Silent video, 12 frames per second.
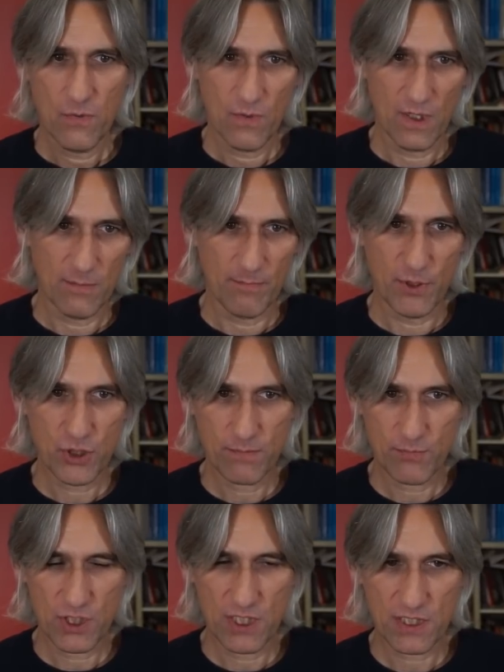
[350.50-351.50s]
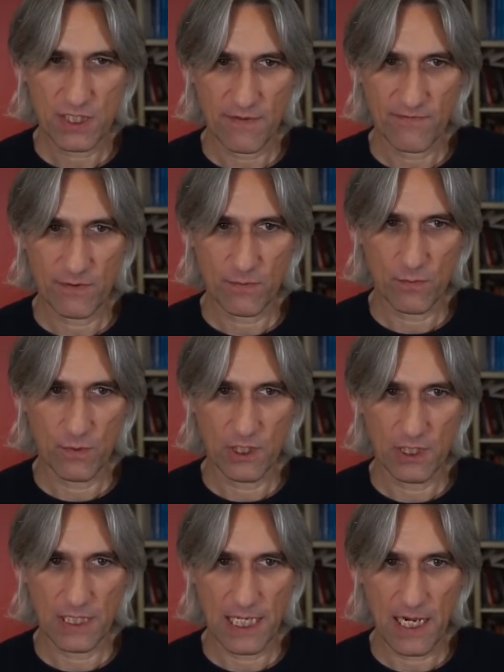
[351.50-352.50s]
Well, bishop g7 will
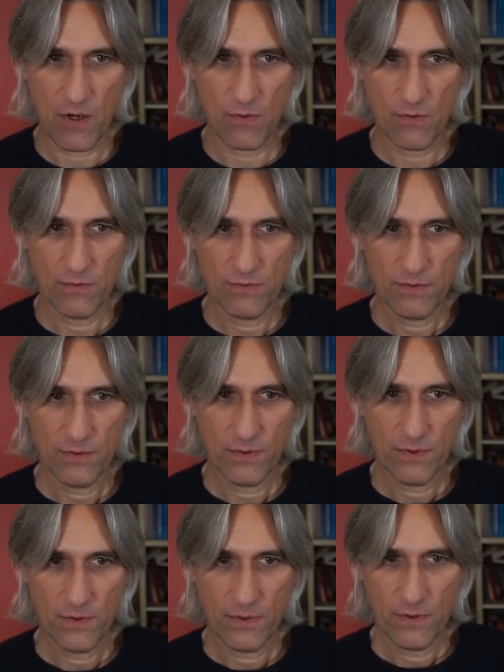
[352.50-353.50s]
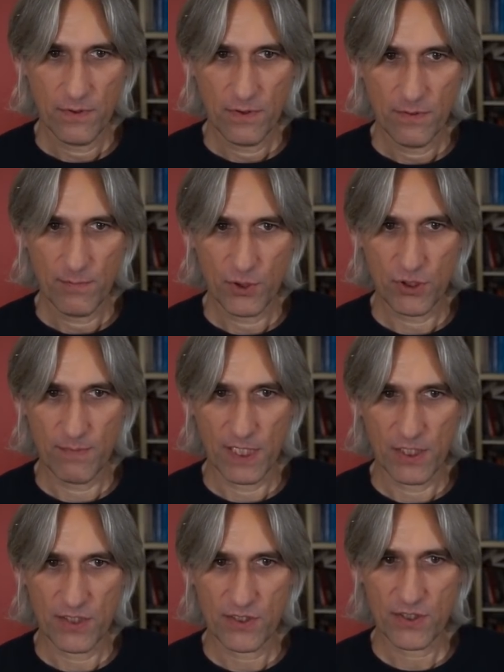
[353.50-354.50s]
allow bishop
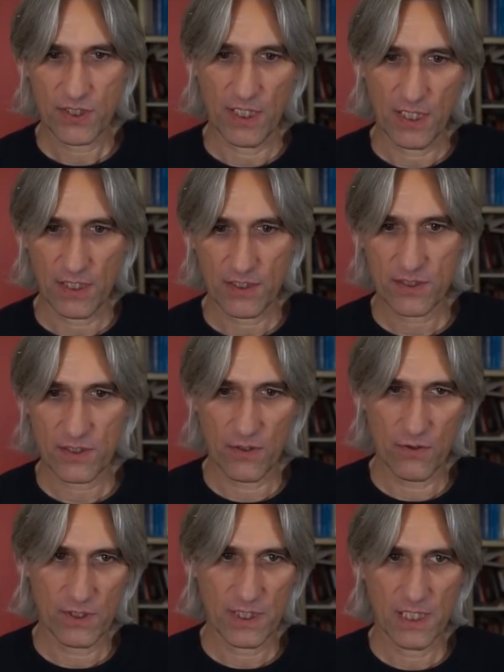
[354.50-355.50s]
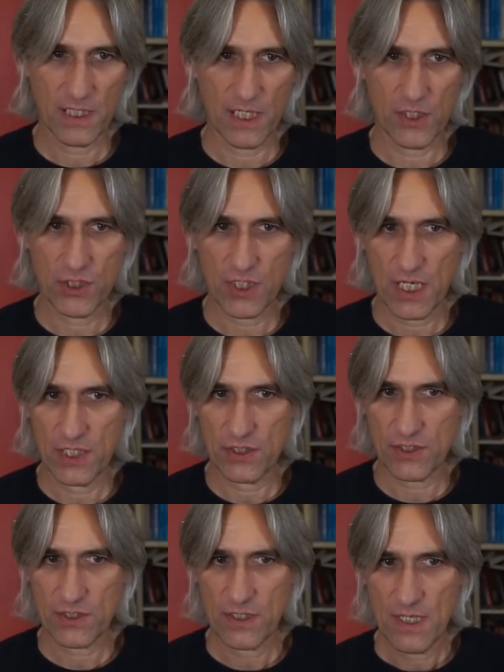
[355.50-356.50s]
h6, so king
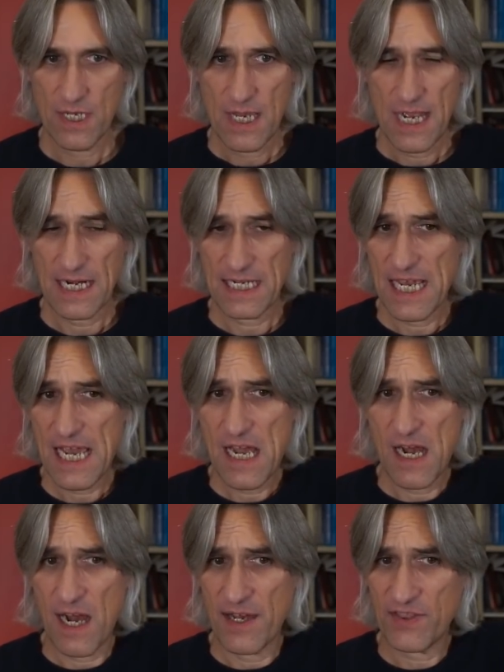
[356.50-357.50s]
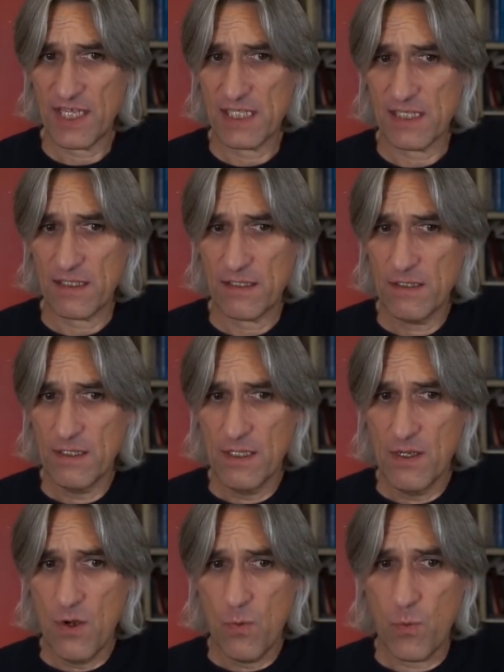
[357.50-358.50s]
h8. And here I think
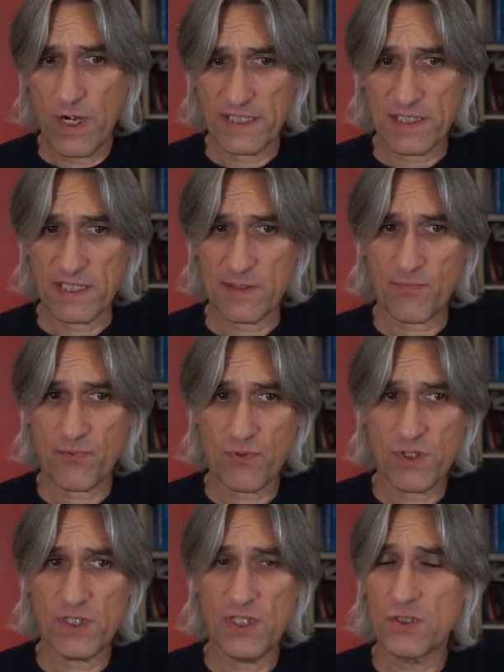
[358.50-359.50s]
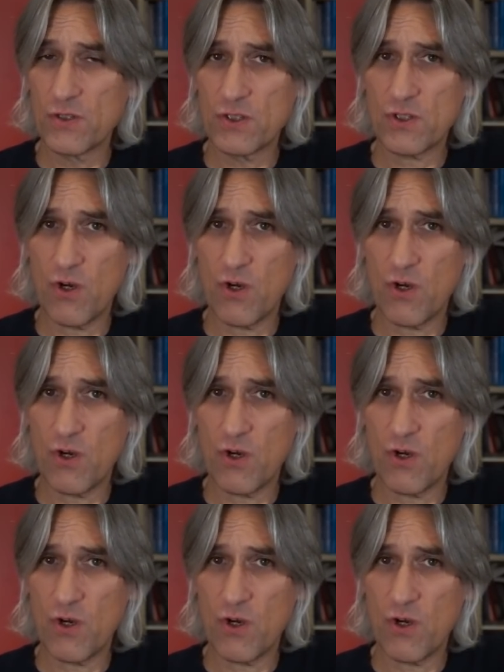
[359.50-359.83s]
white has pretty good